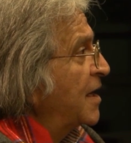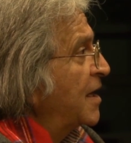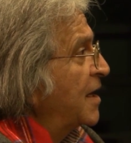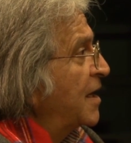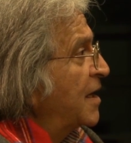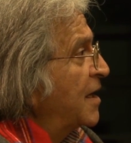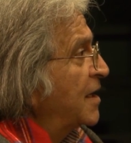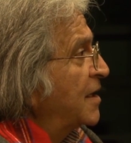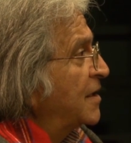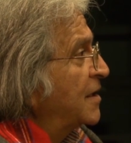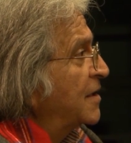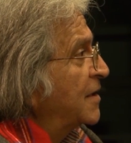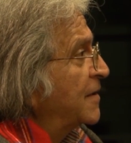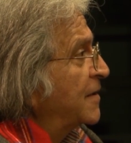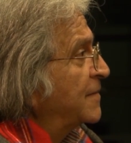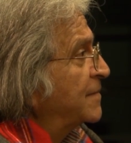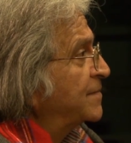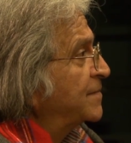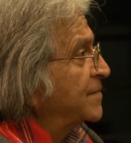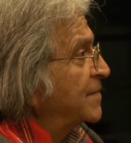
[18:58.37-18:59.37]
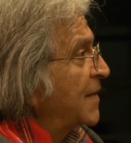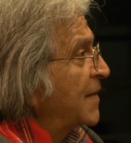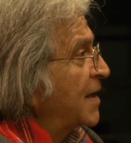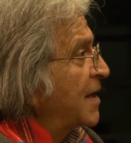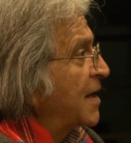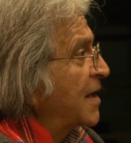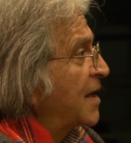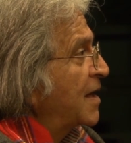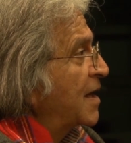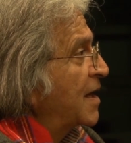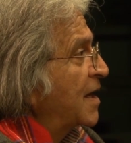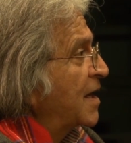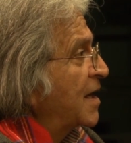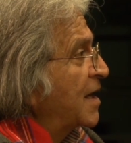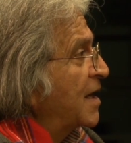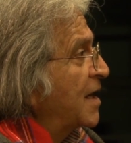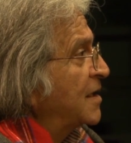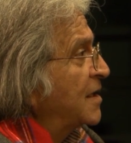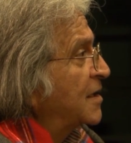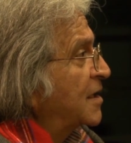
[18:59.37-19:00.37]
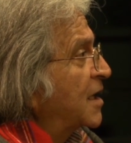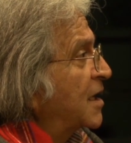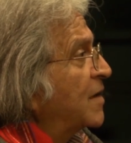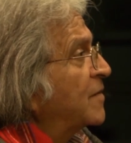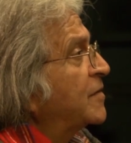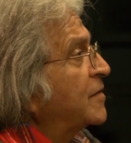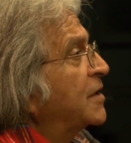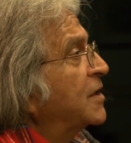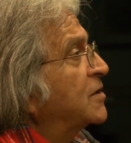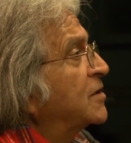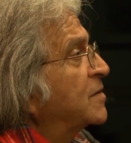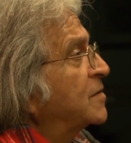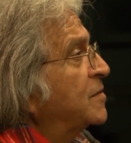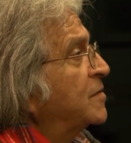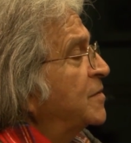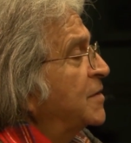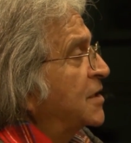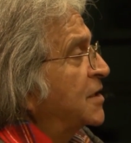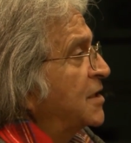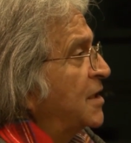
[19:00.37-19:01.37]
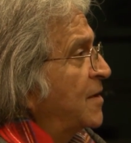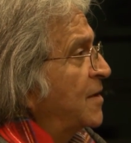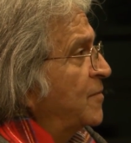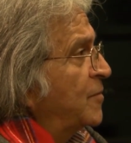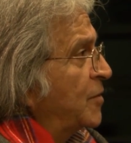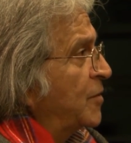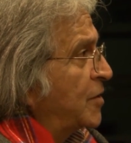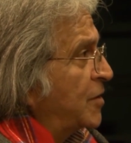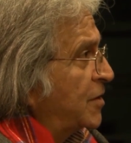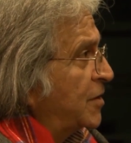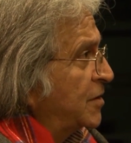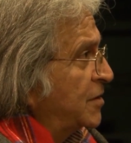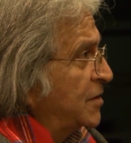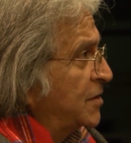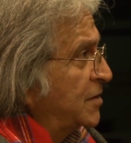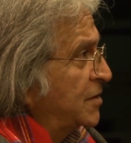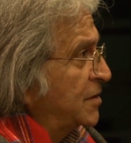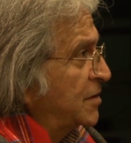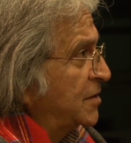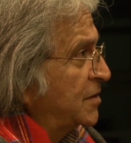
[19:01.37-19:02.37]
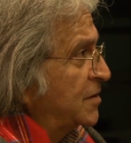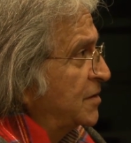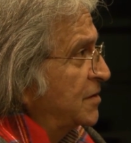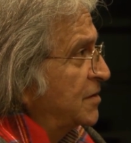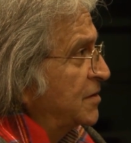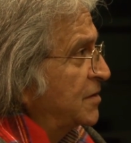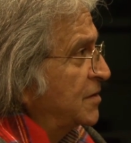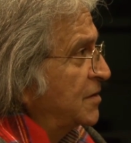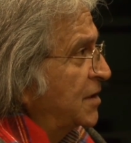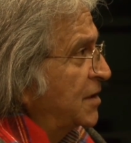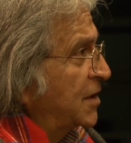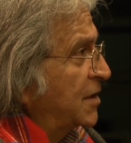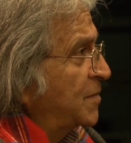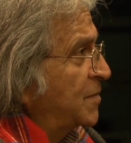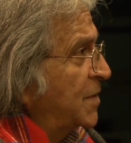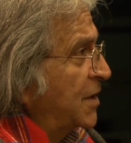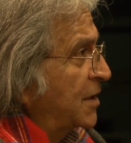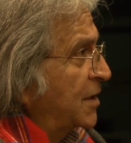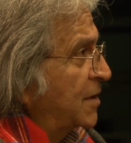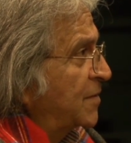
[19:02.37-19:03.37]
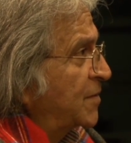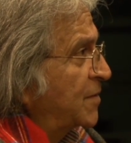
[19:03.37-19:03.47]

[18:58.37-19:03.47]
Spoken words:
and the coverage of the Vietnam War, that began